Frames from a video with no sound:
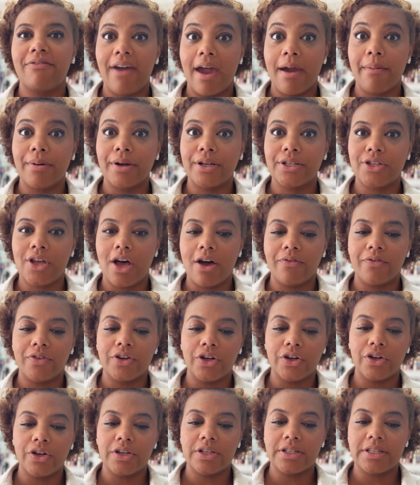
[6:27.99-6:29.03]
fabric
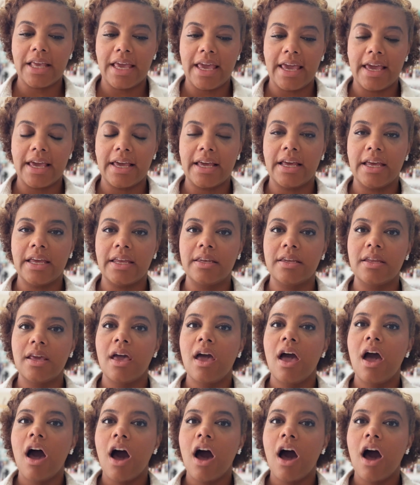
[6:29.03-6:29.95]
softeners and